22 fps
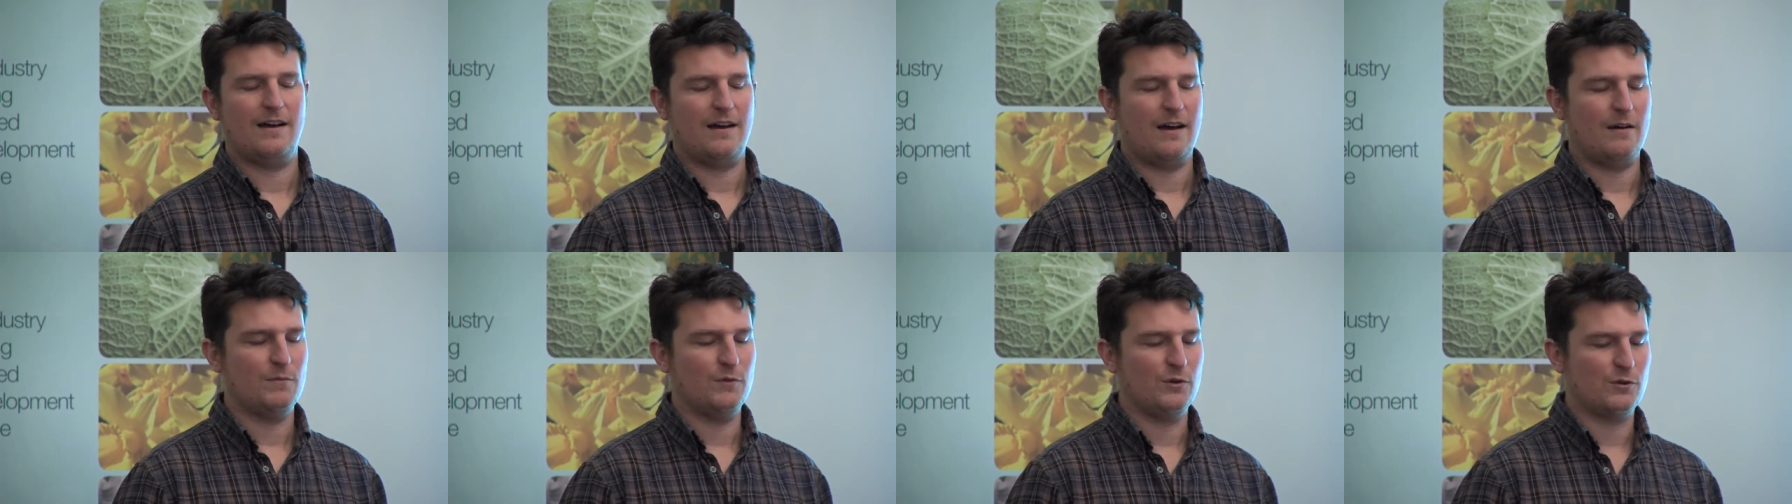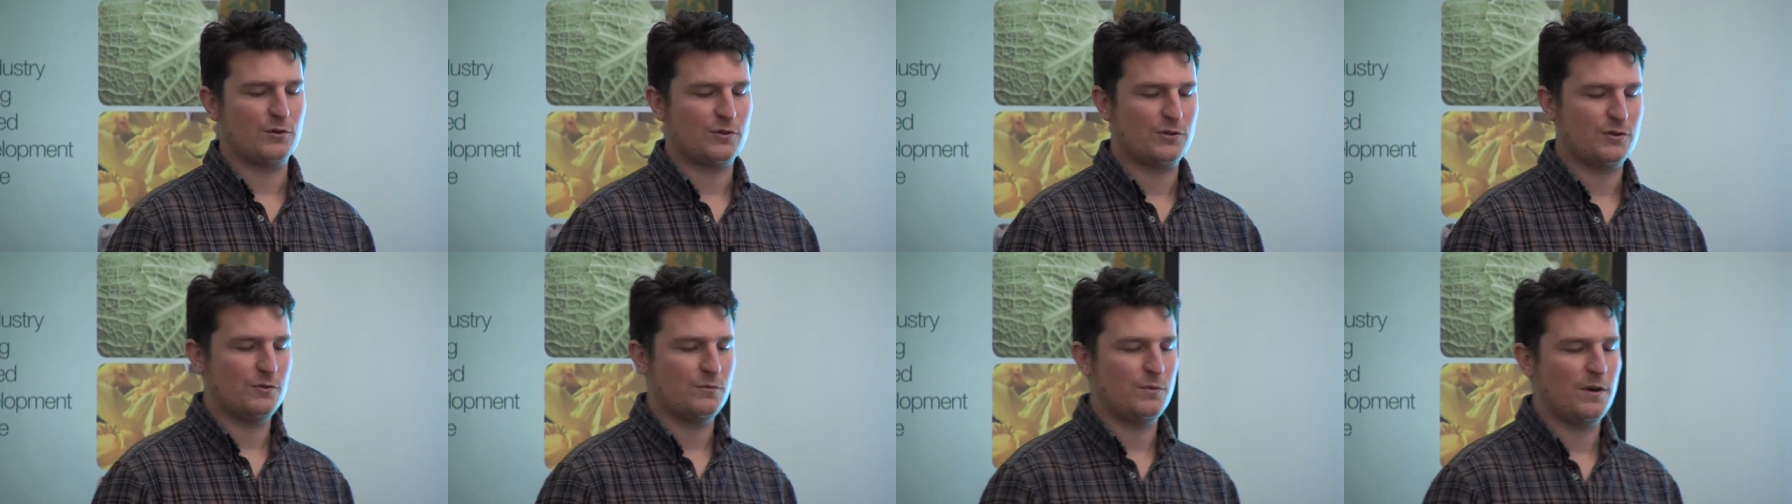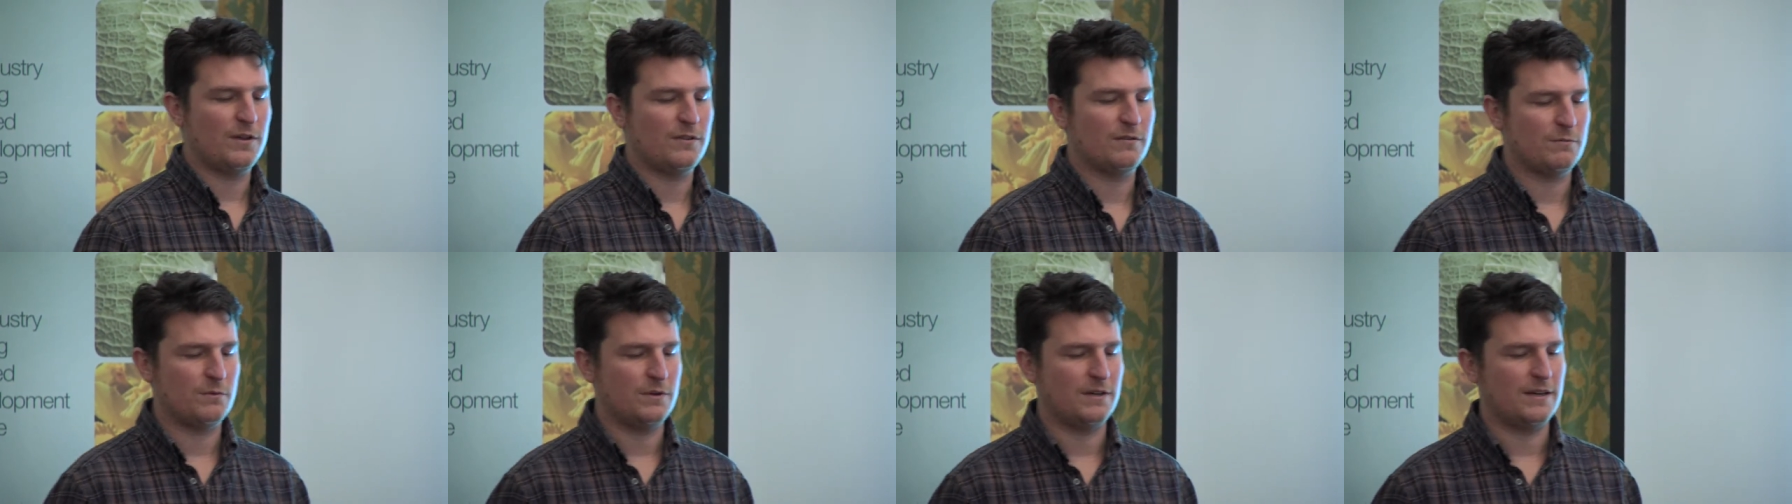I'm not sure
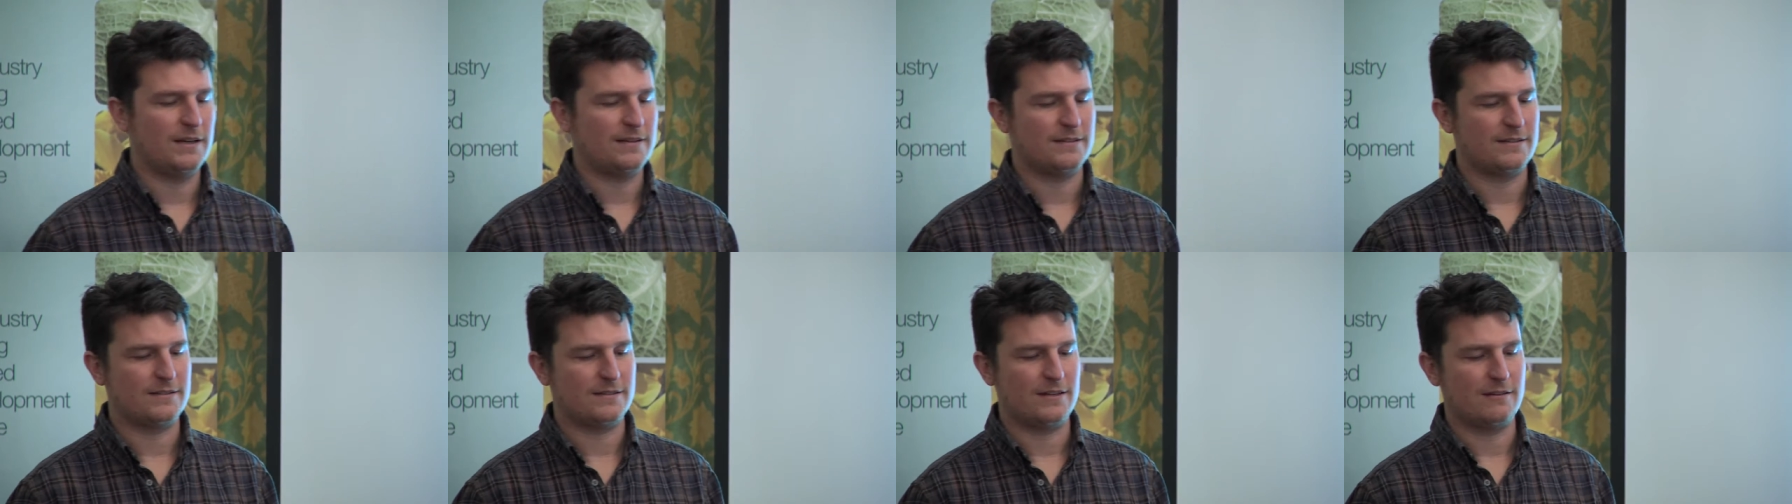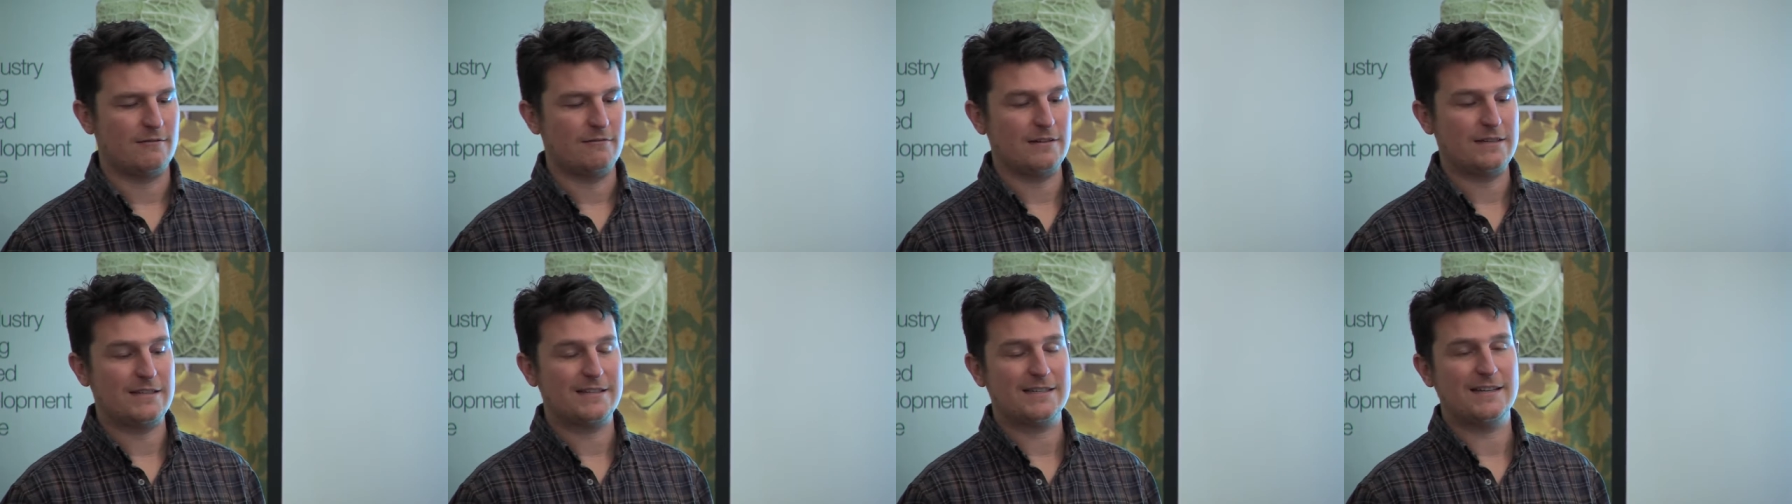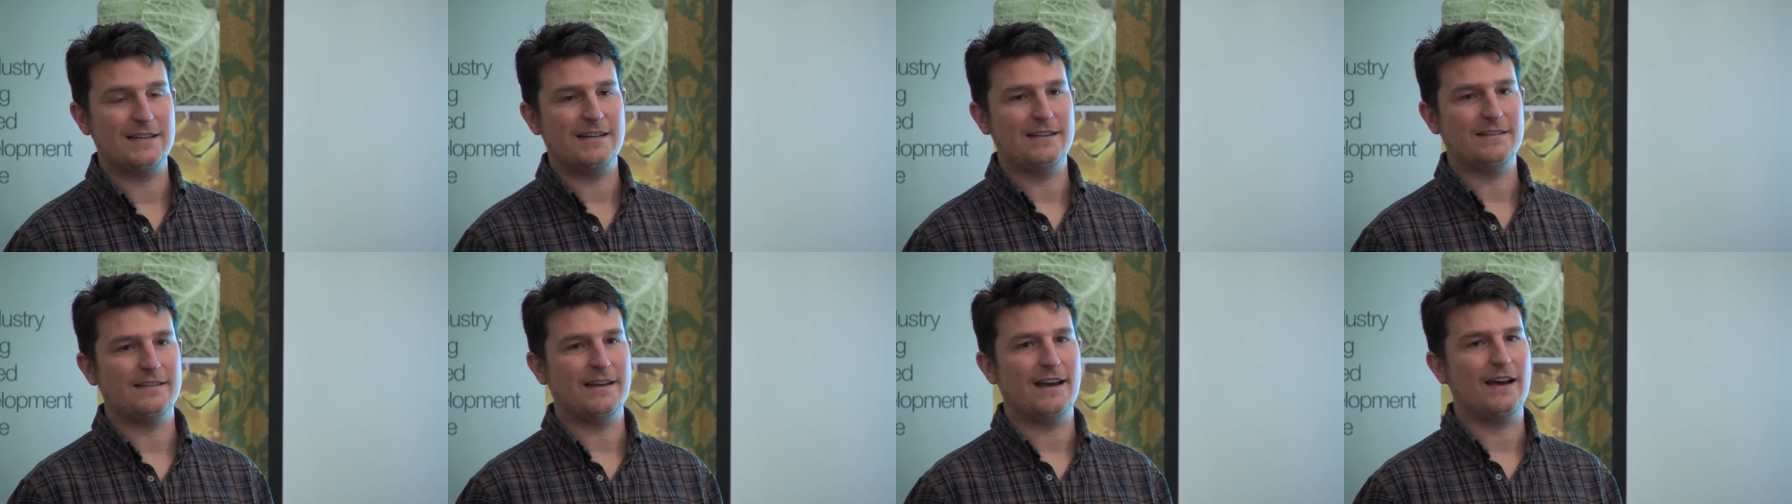whether we're necessarily
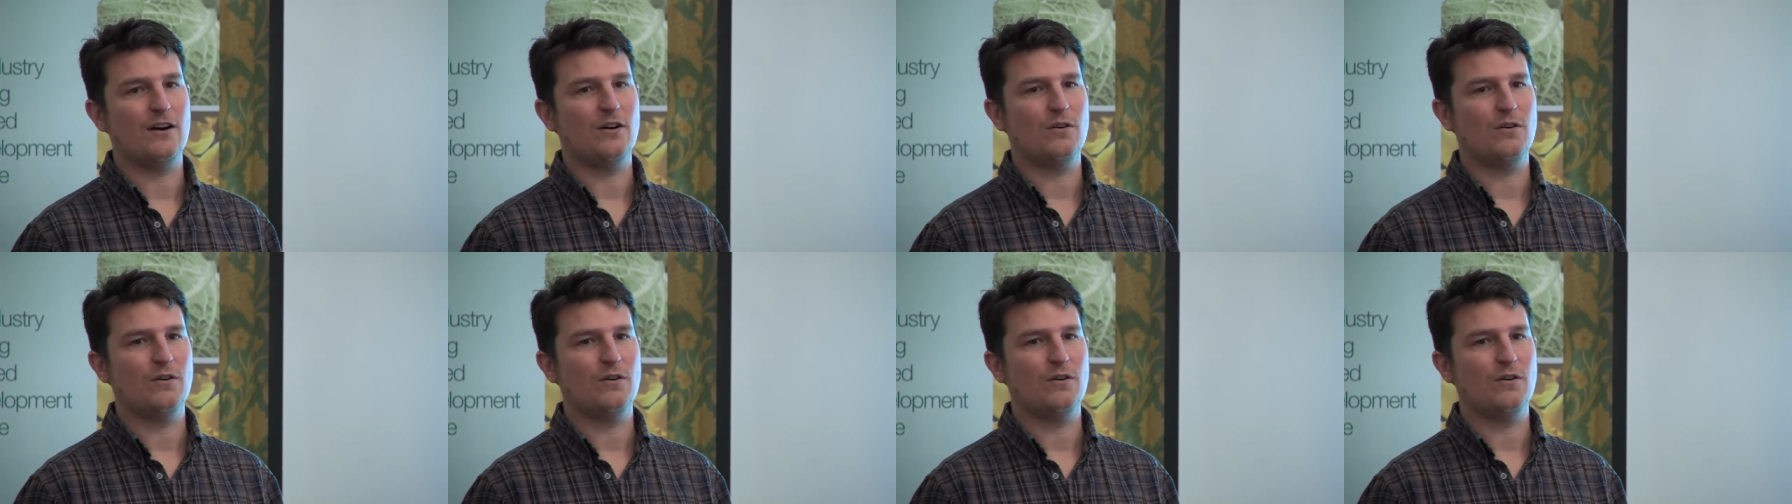seeing that